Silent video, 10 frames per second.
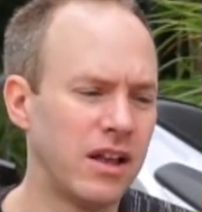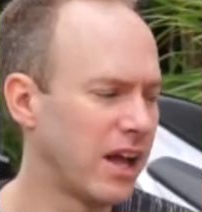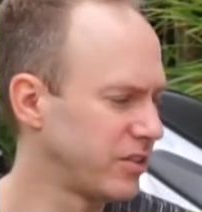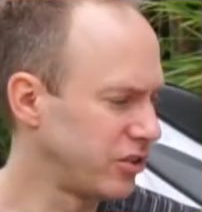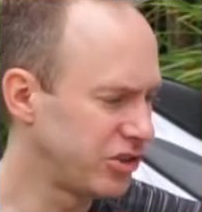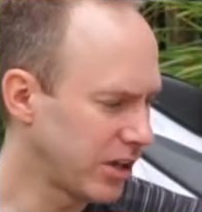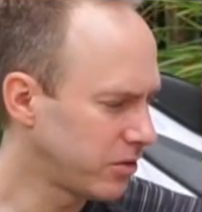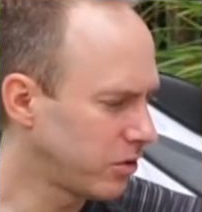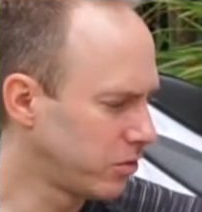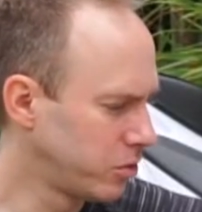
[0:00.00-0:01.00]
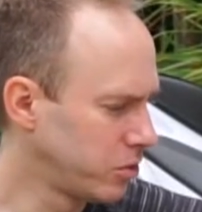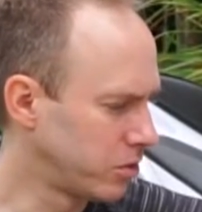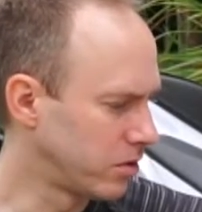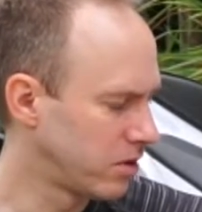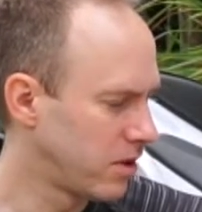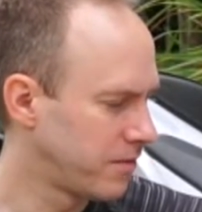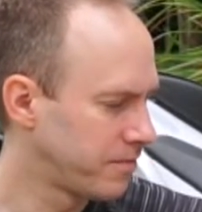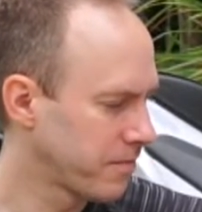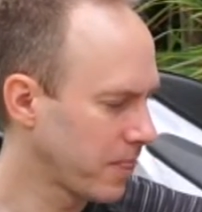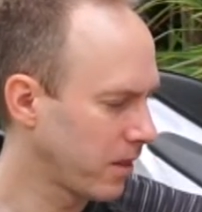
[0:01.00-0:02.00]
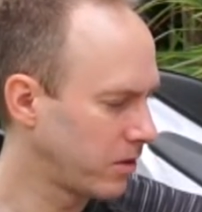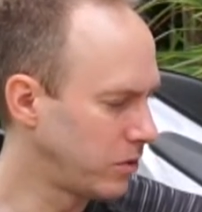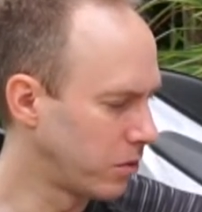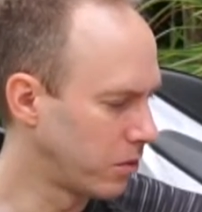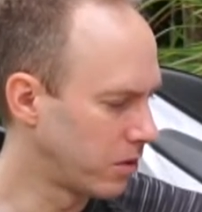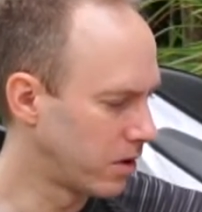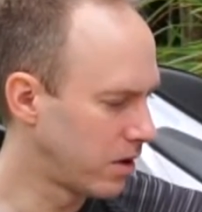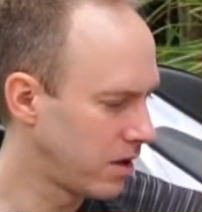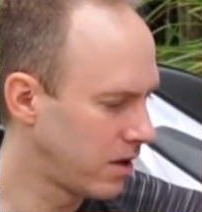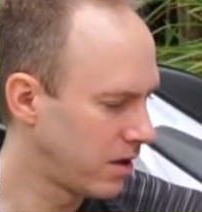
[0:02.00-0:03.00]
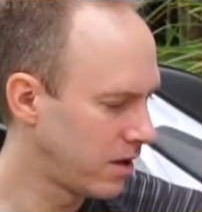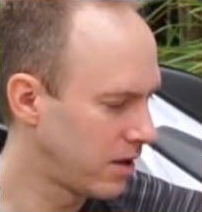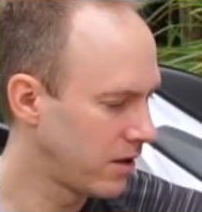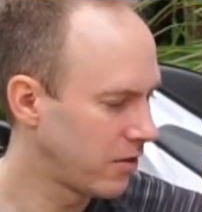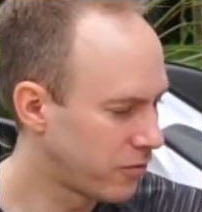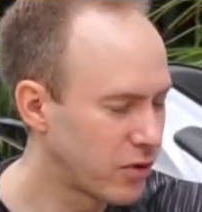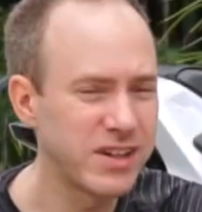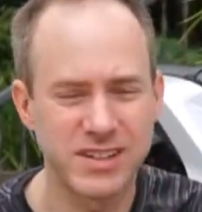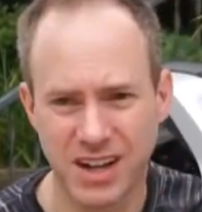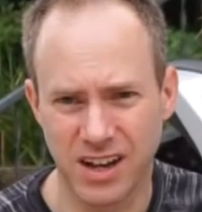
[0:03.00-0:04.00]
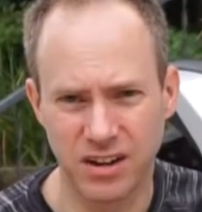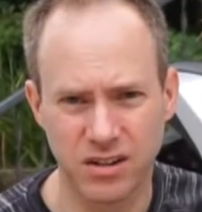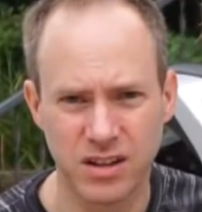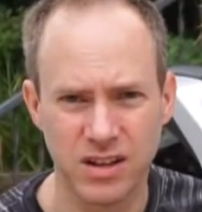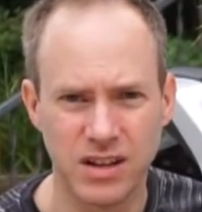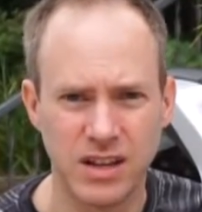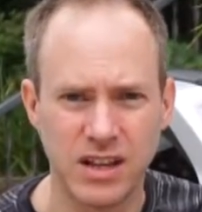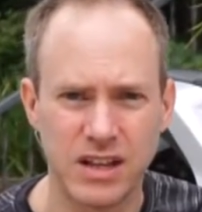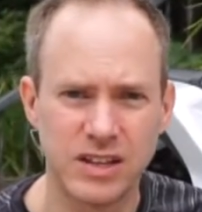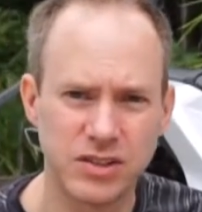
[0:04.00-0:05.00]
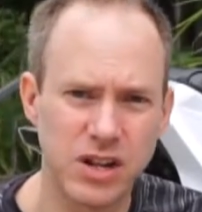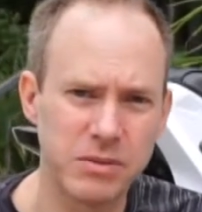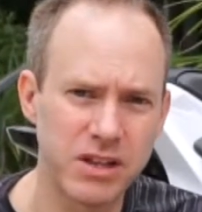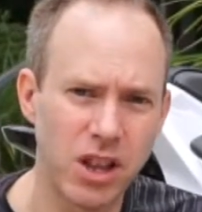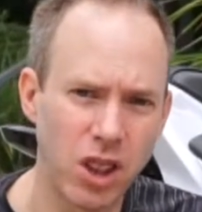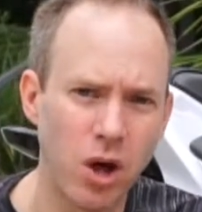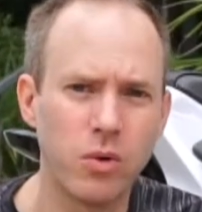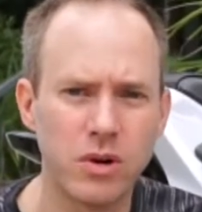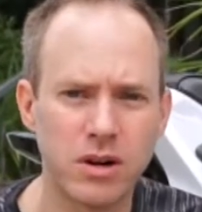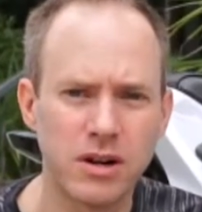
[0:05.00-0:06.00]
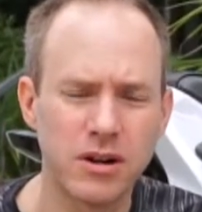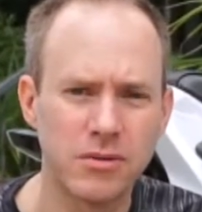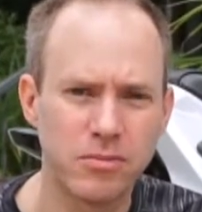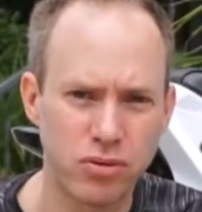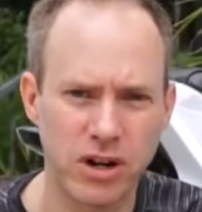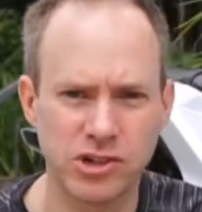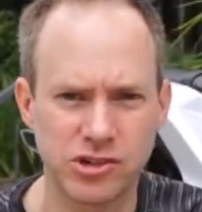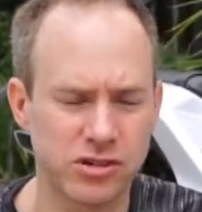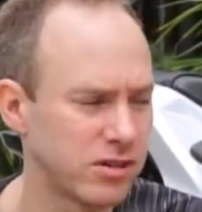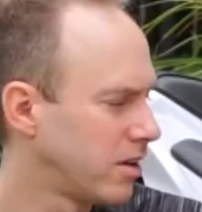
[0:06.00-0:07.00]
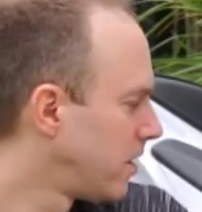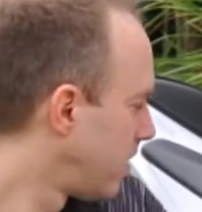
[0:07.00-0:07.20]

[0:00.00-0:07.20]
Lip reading: As a general rule, your front tire is going to be a lower pressure